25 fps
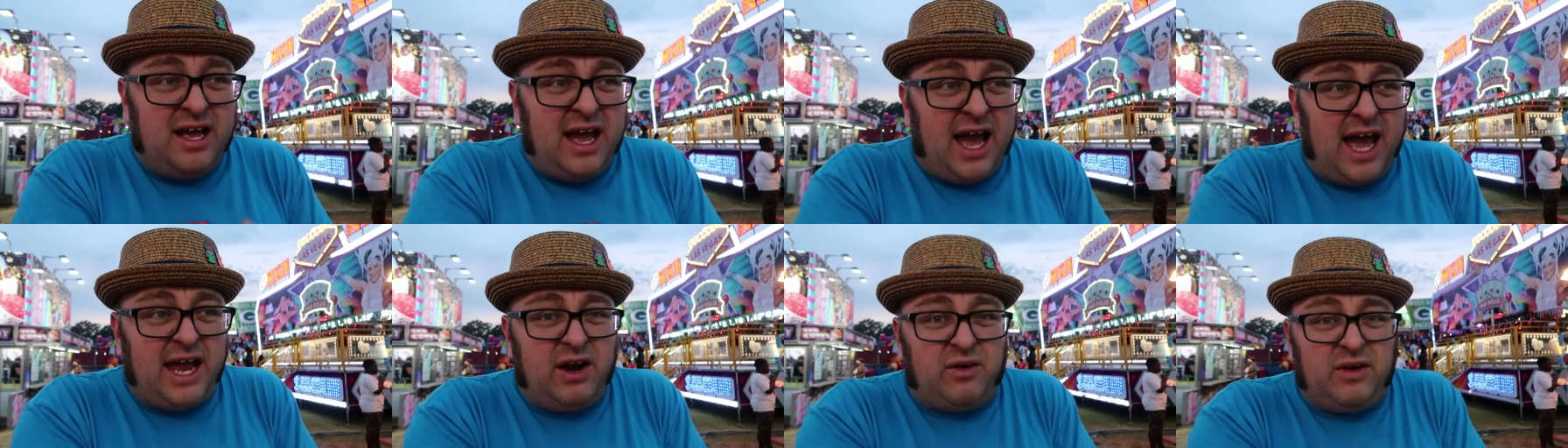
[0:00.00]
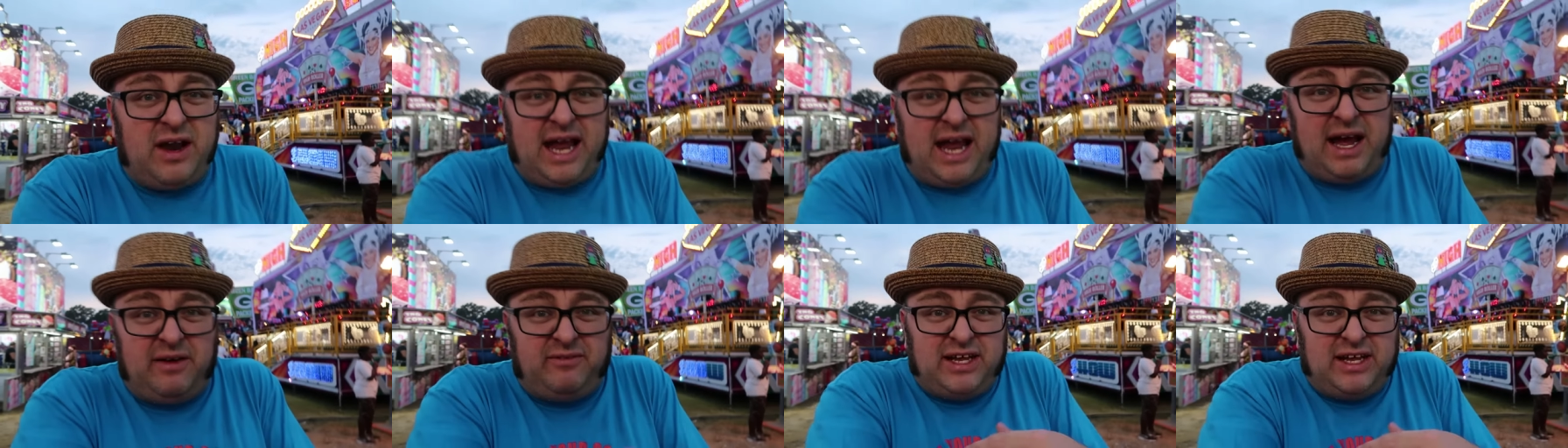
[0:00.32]
I
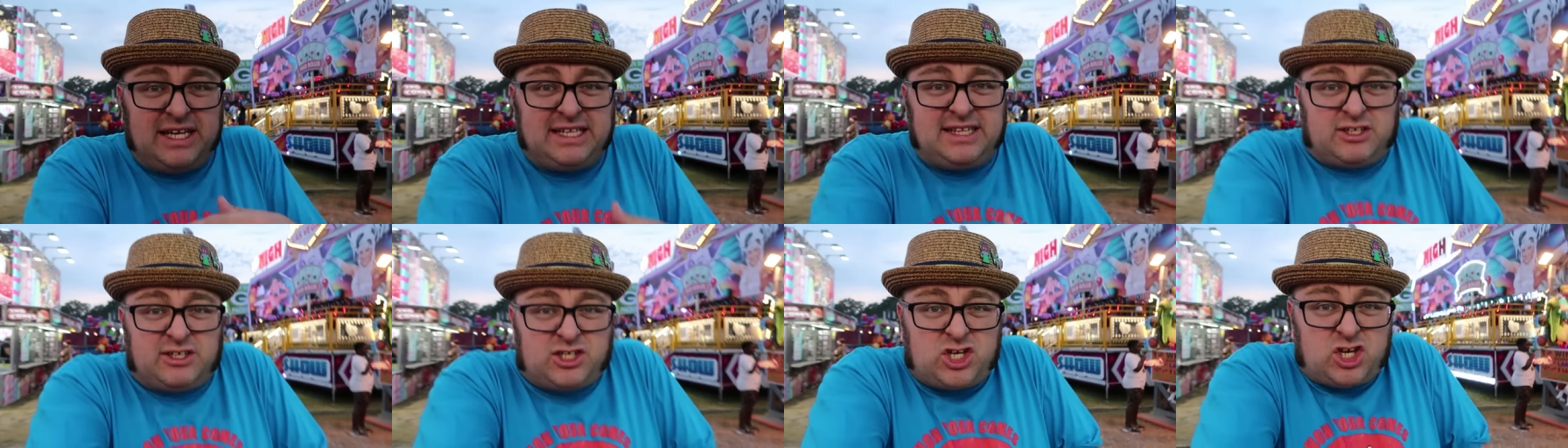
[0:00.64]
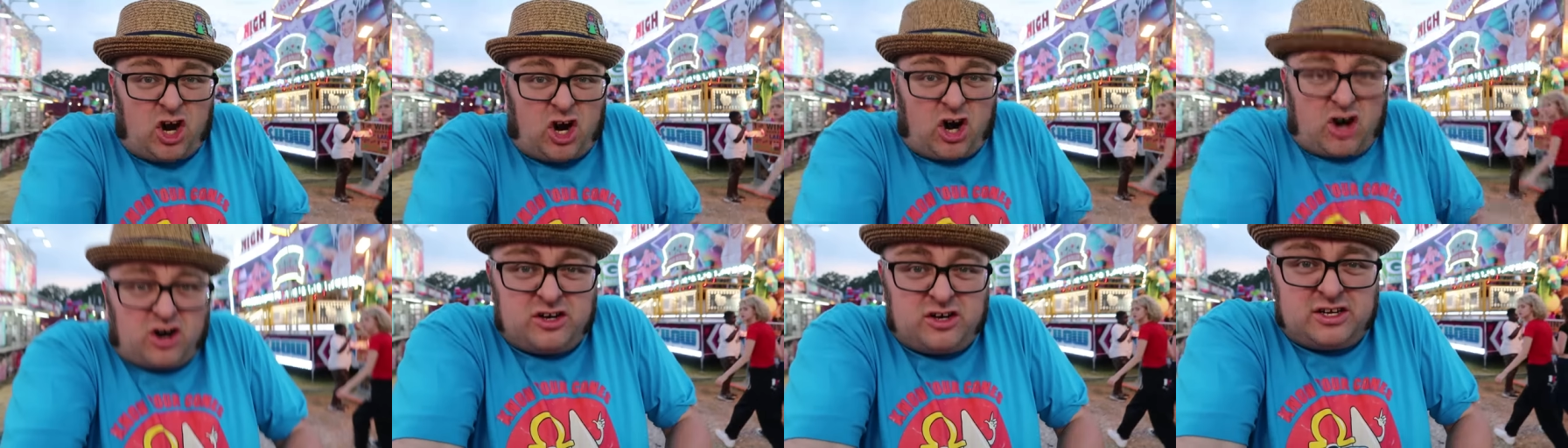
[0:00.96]
don't have like this
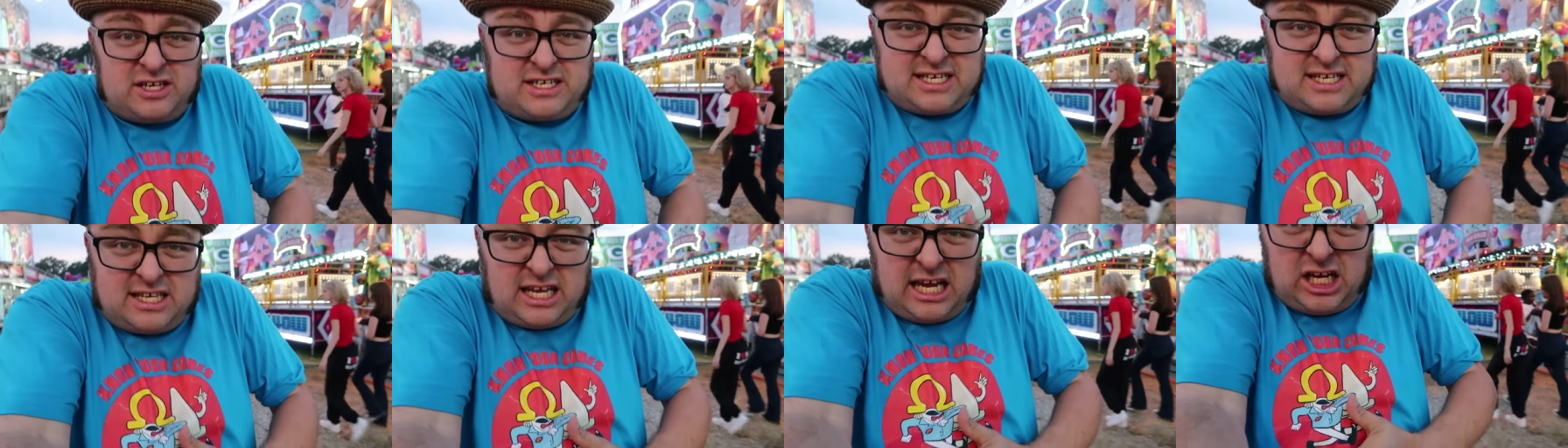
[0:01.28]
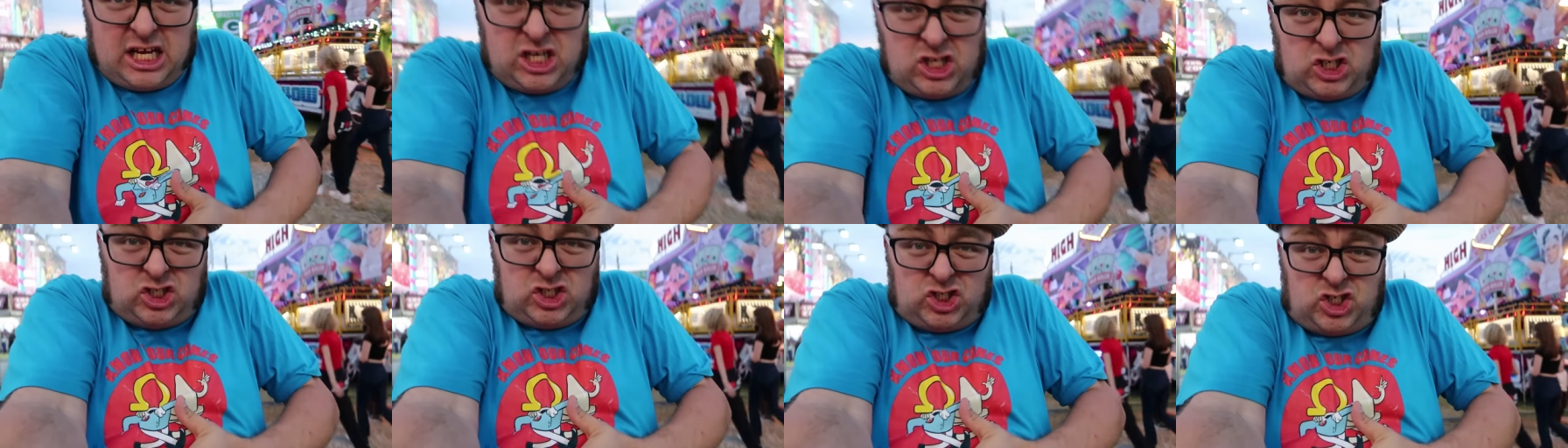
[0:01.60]
harness like
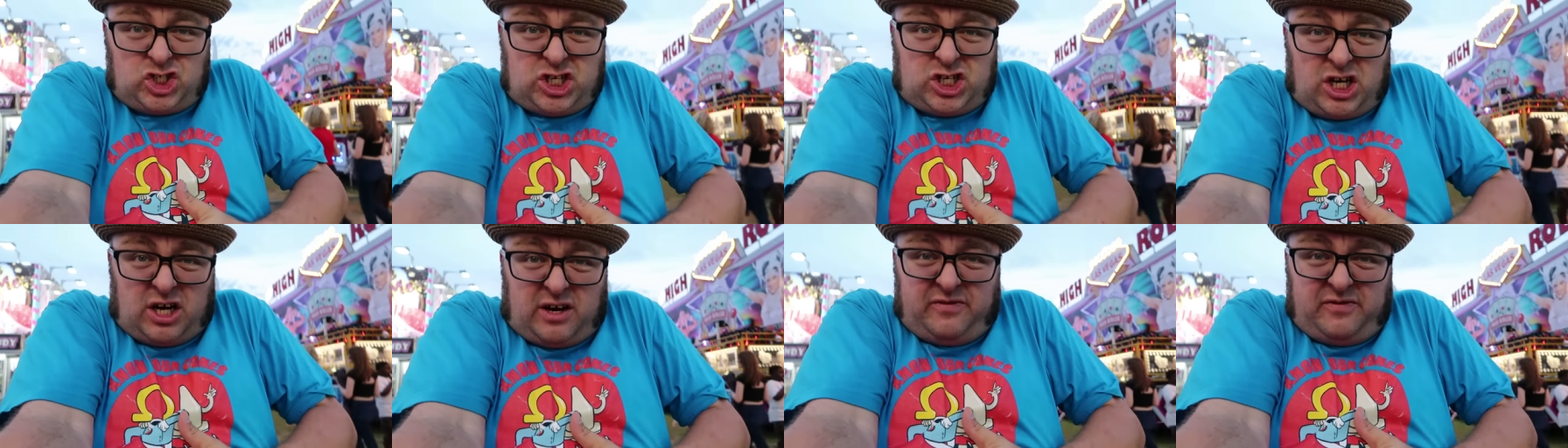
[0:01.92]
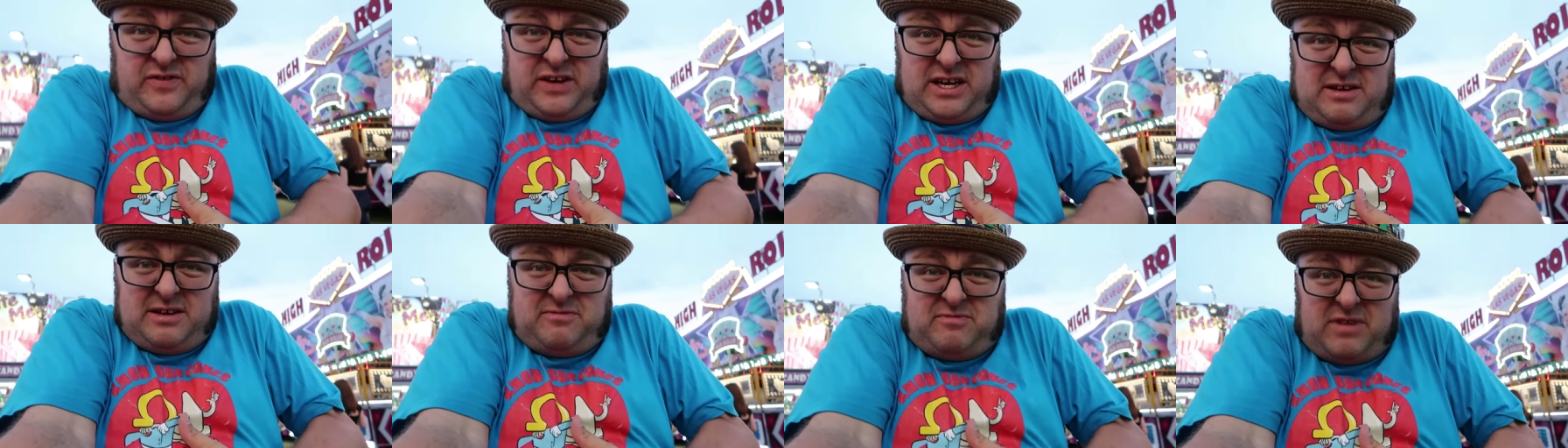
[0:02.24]

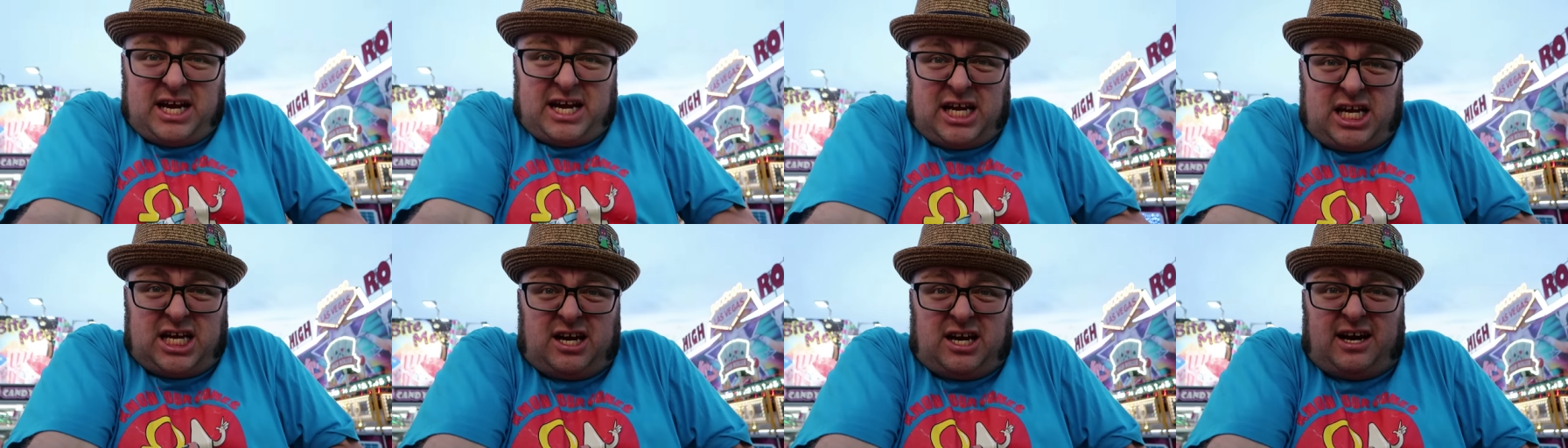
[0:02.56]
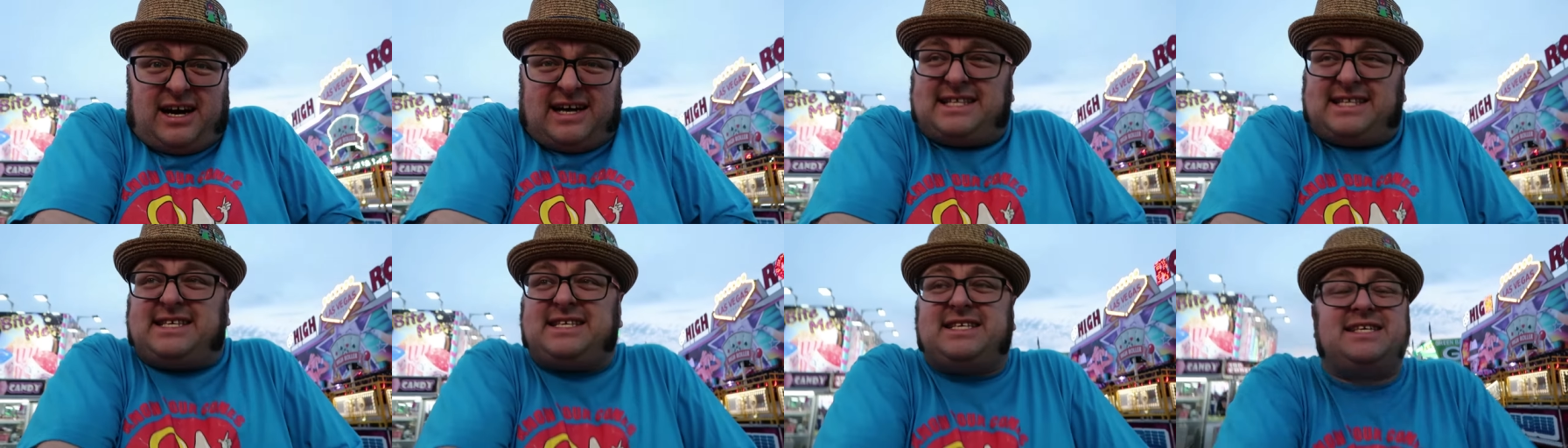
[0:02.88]
shoved in my
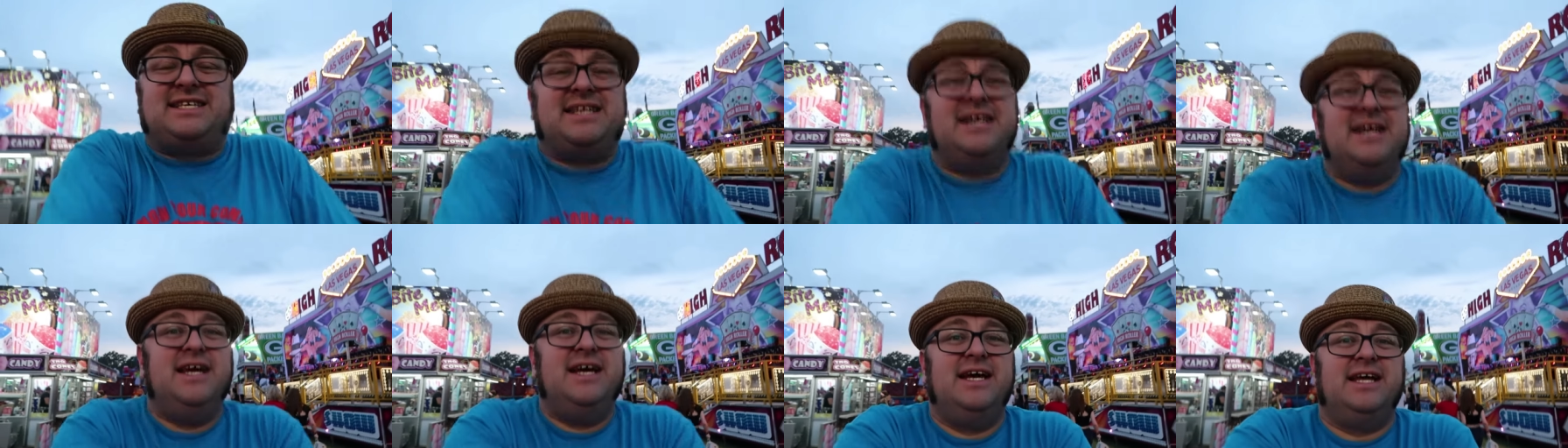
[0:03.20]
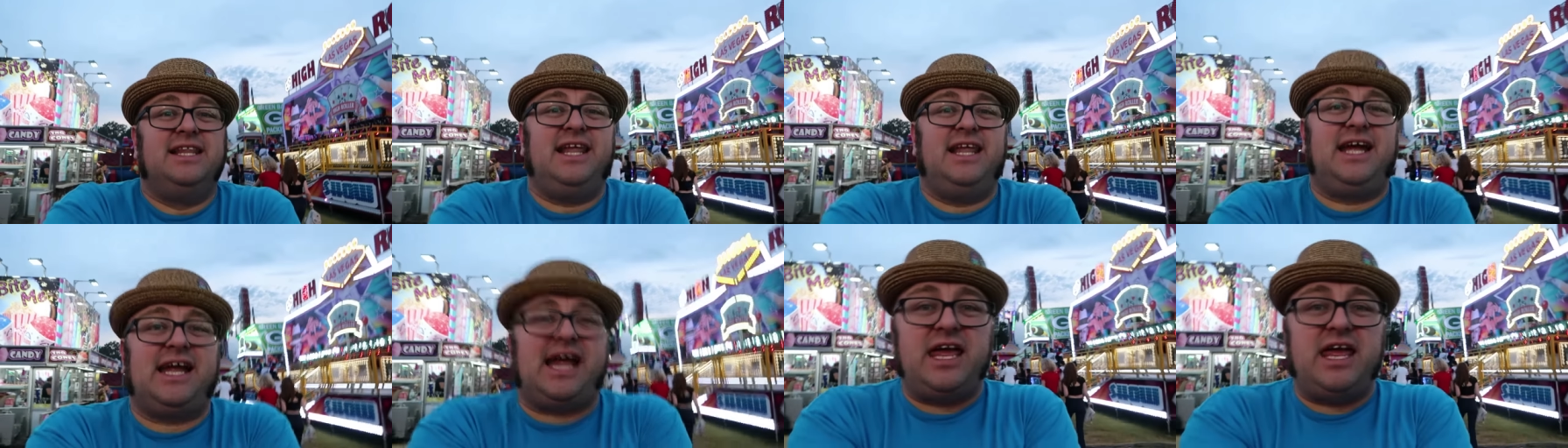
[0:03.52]
guts
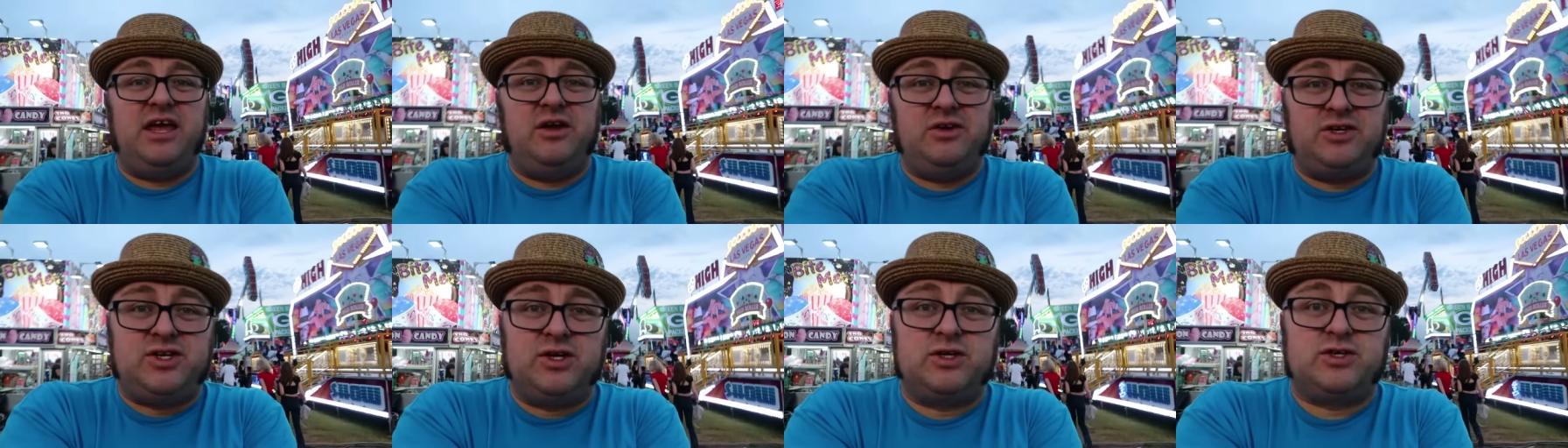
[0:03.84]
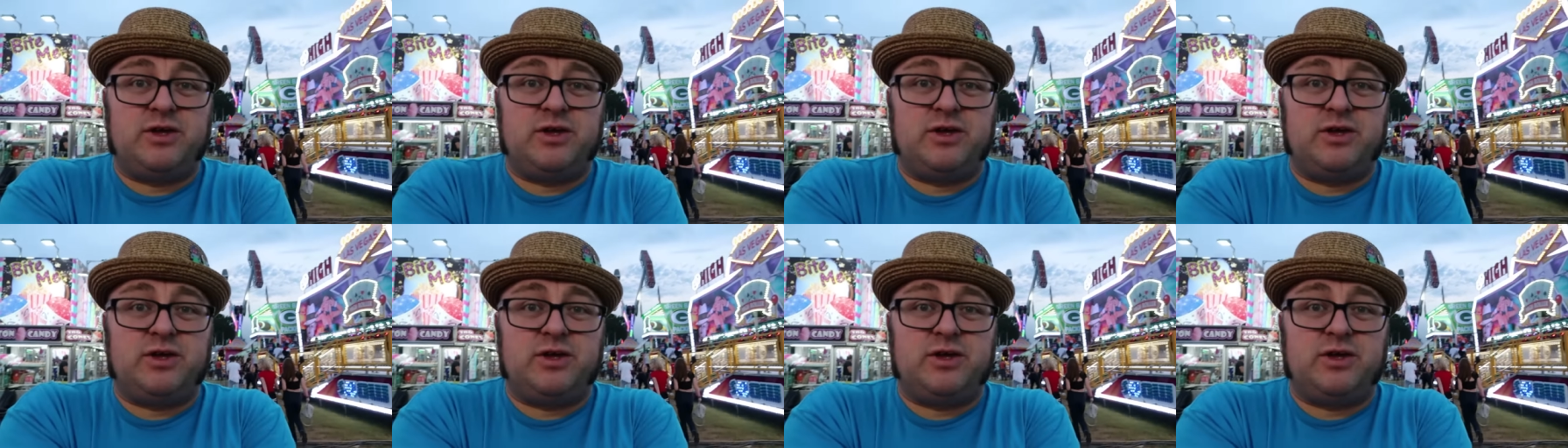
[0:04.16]
like I used